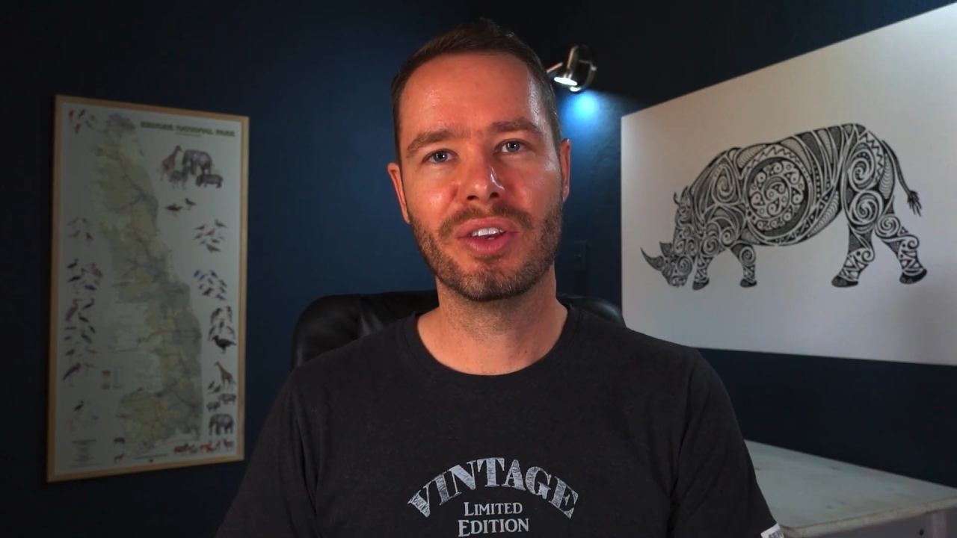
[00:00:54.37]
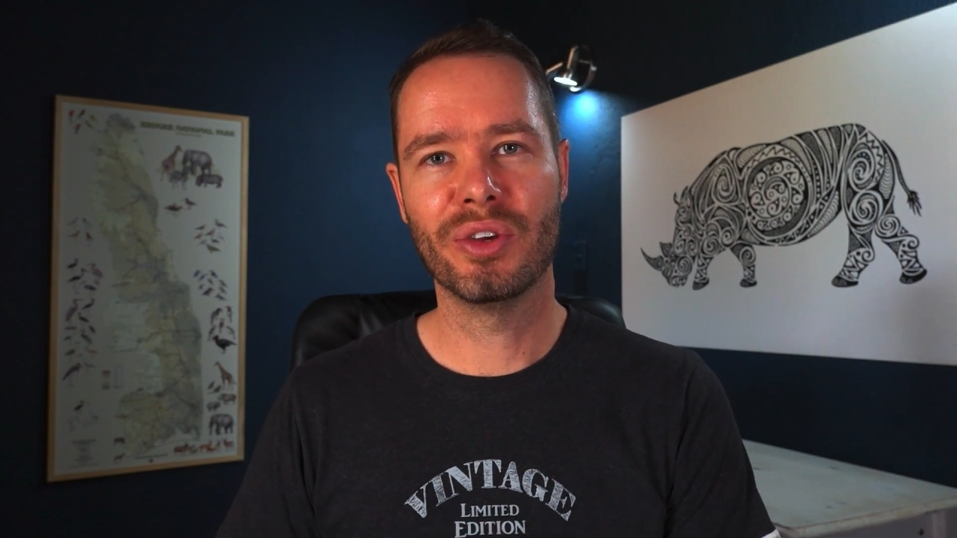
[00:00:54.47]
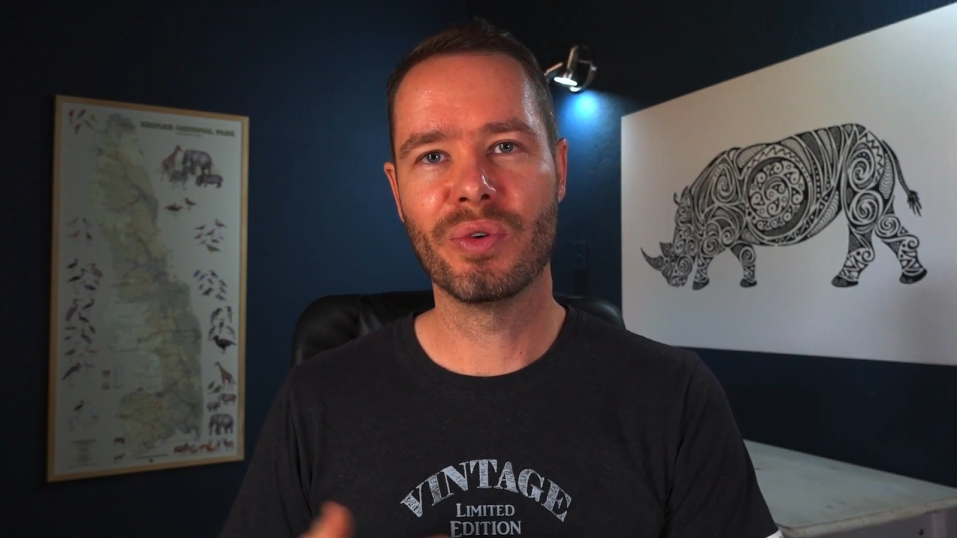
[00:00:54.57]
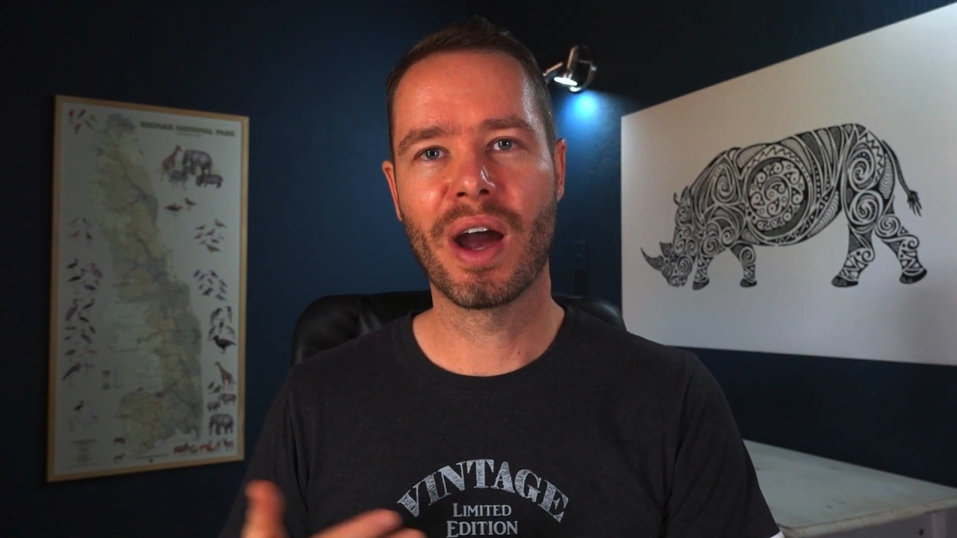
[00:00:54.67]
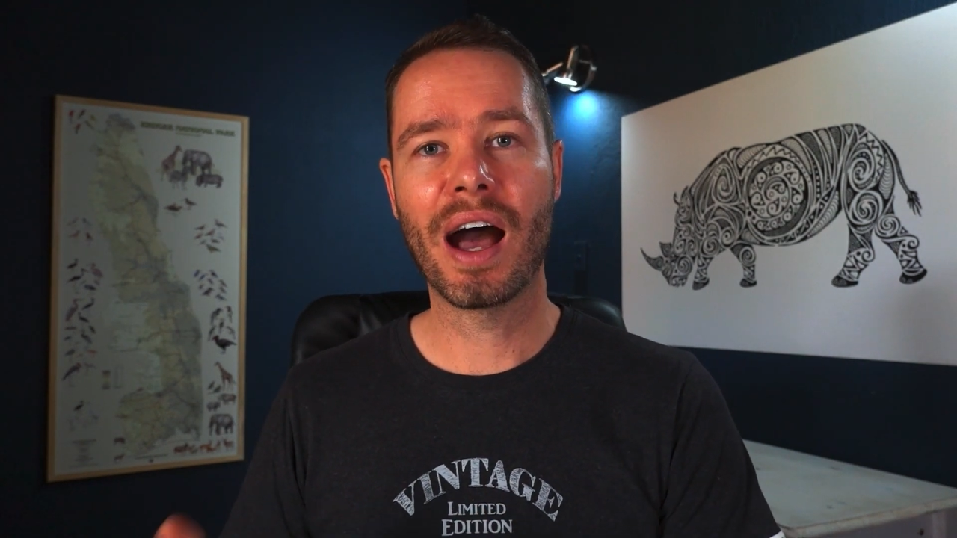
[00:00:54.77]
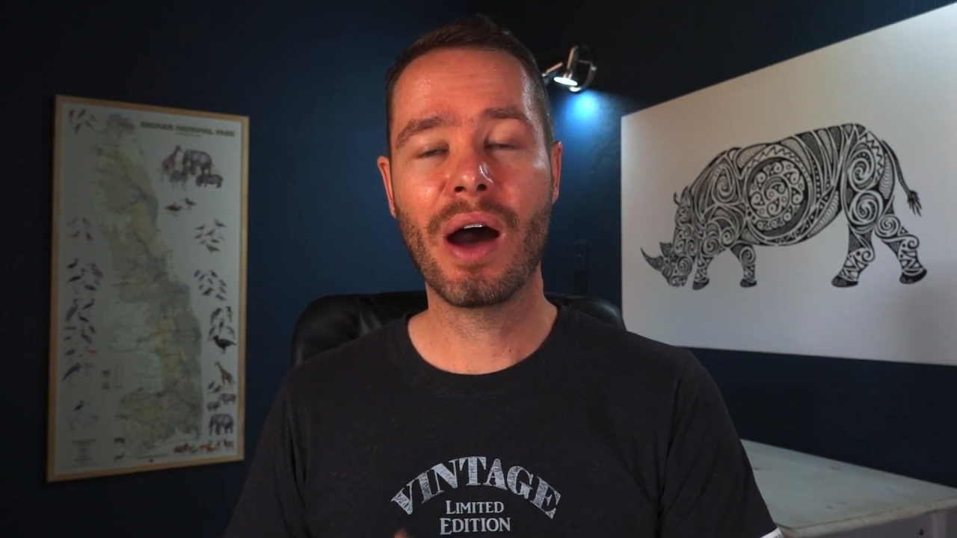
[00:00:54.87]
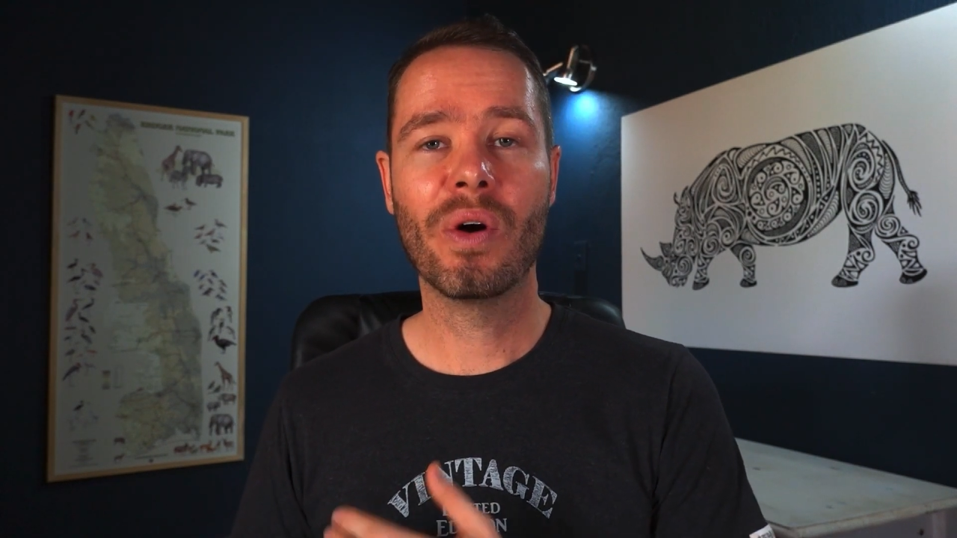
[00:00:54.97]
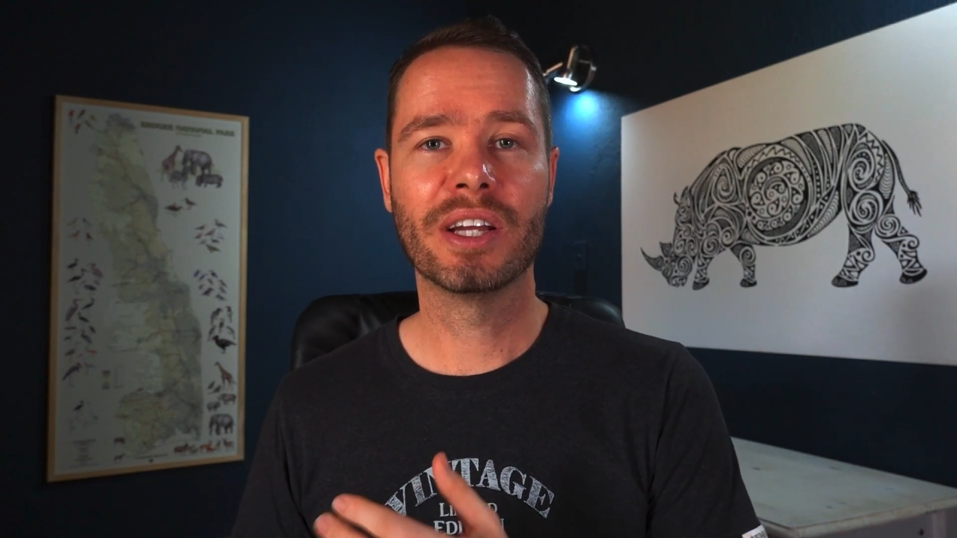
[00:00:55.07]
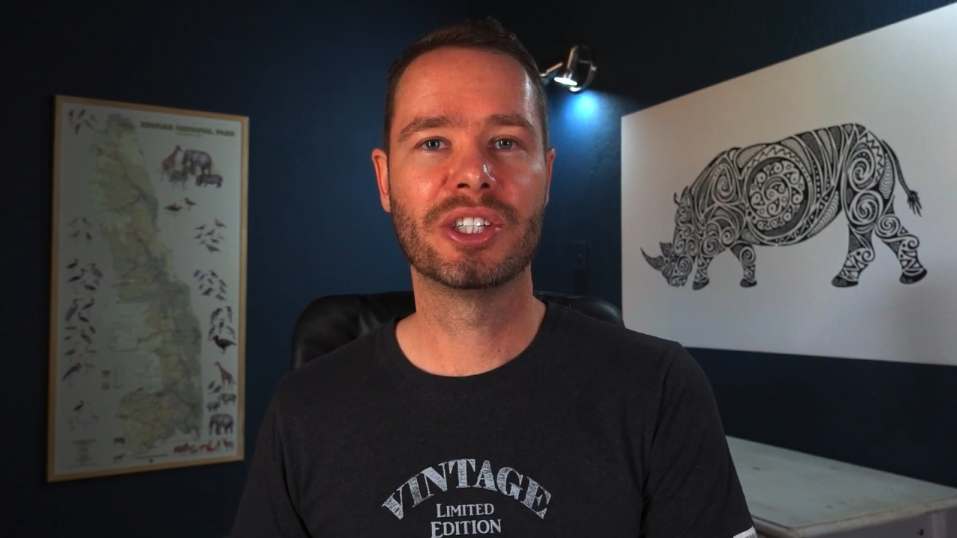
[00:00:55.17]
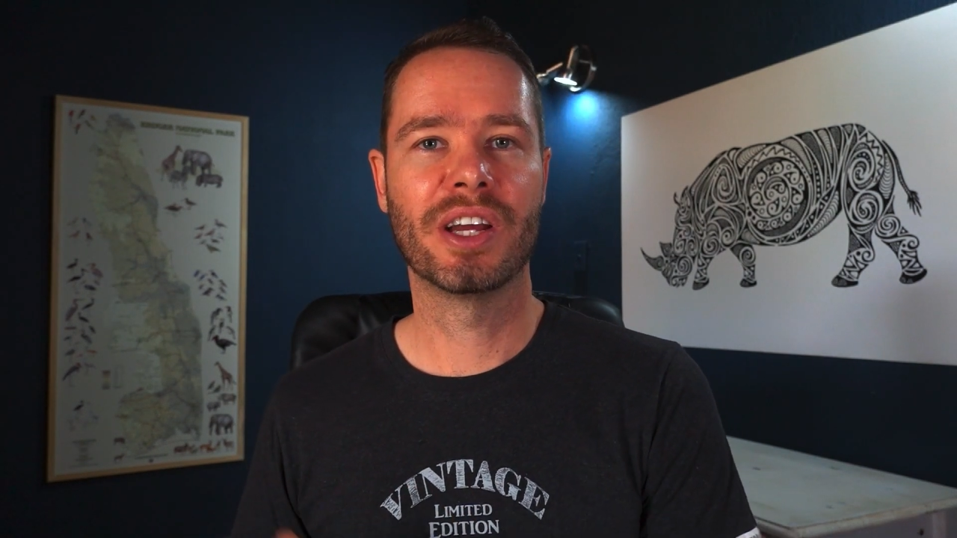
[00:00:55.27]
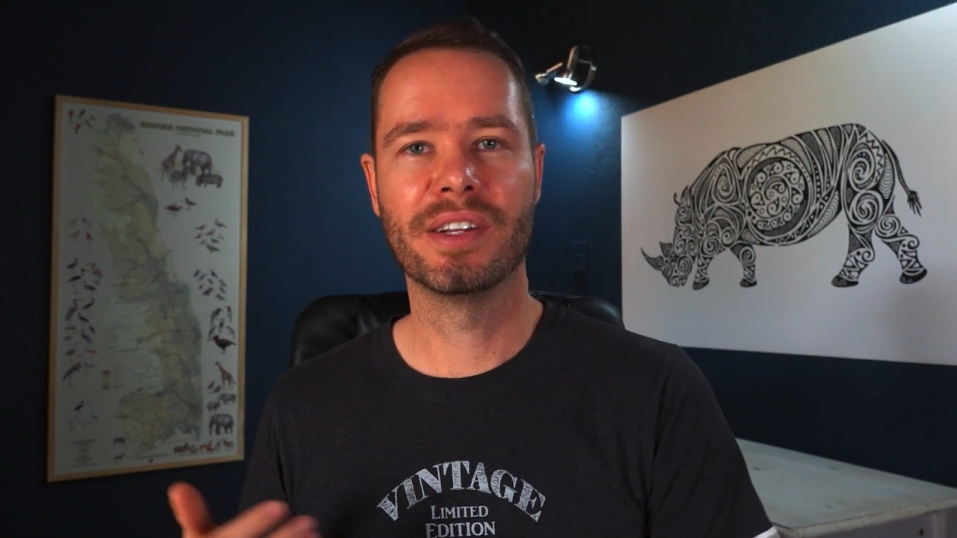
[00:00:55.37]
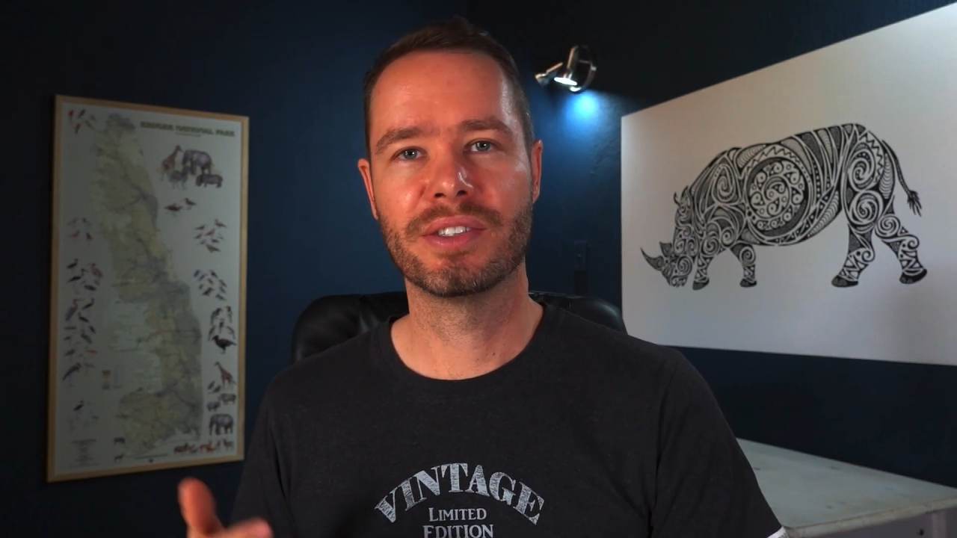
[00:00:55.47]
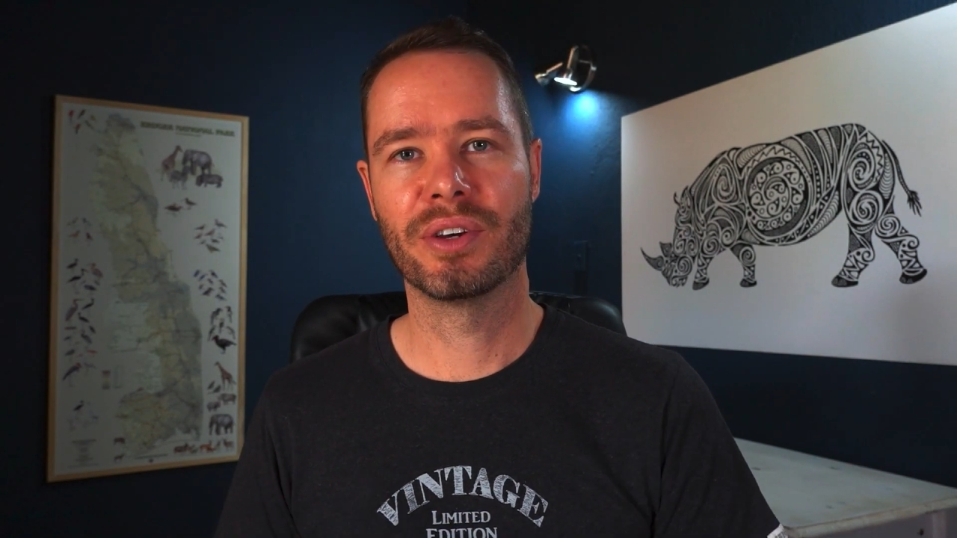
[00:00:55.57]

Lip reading: to you how I change